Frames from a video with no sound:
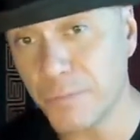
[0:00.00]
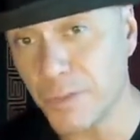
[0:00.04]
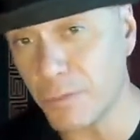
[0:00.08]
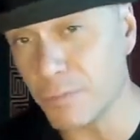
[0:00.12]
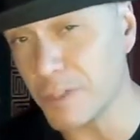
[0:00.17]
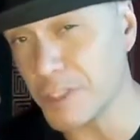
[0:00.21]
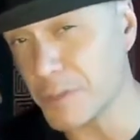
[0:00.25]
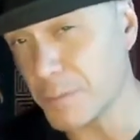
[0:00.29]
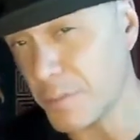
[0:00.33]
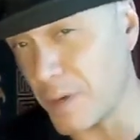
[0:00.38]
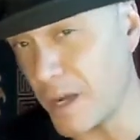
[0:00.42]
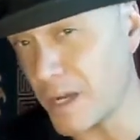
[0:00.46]

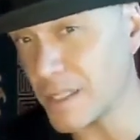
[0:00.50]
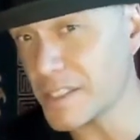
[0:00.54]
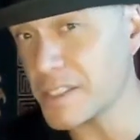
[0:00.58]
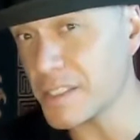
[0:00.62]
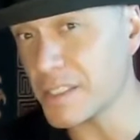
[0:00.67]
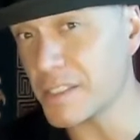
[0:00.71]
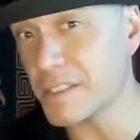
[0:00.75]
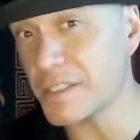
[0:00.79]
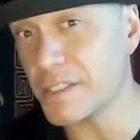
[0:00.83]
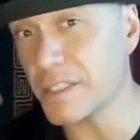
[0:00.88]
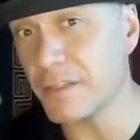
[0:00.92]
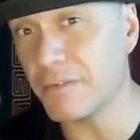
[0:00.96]

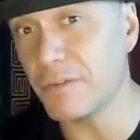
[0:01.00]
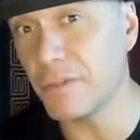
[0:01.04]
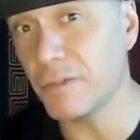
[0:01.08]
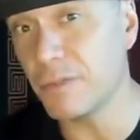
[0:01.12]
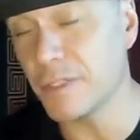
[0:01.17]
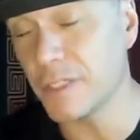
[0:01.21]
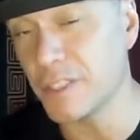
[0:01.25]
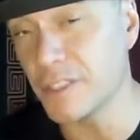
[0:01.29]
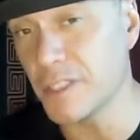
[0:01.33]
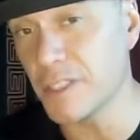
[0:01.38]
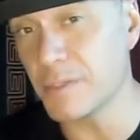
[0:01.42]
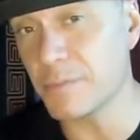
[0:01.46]
responses if you
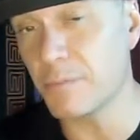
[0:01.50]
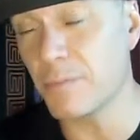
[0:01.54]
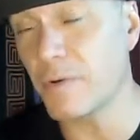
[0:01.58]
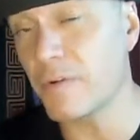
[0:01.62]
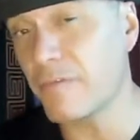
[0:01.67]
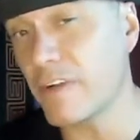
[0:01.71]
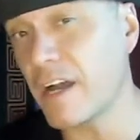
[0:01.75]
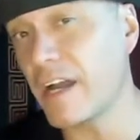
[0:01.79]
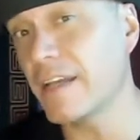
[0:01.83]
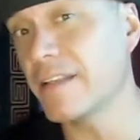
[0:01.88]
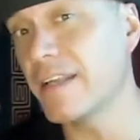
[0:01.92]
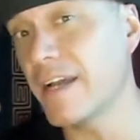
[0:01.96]
can just
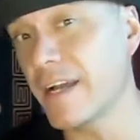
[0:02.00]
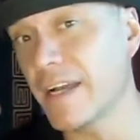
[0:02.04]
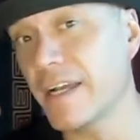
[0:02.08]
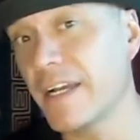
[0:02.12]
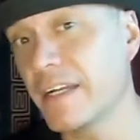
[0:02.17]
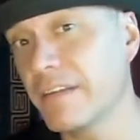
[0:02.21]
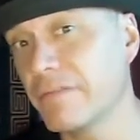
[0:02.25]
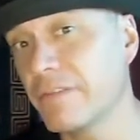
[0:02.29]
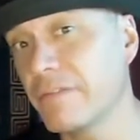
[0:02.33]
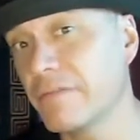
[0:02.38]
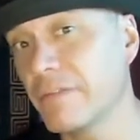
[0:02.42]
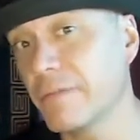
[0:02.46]
provide that
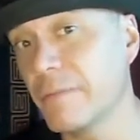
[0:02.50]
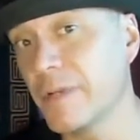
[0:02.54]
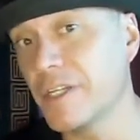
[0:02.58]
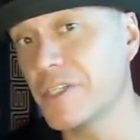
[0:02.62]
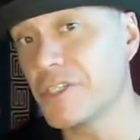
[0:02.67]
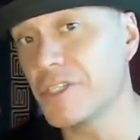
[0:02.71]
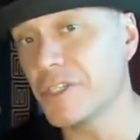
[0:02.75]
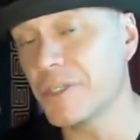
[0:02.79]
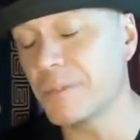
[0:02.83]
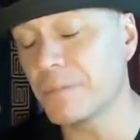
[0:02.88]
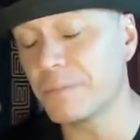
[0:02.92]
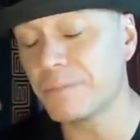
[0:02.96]
kind of
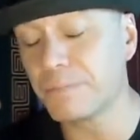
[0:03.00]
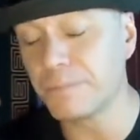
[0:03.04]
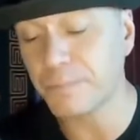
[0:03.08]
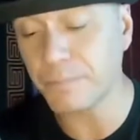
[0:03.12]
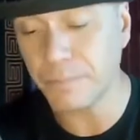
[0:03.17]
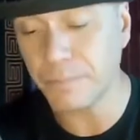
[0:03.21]
information.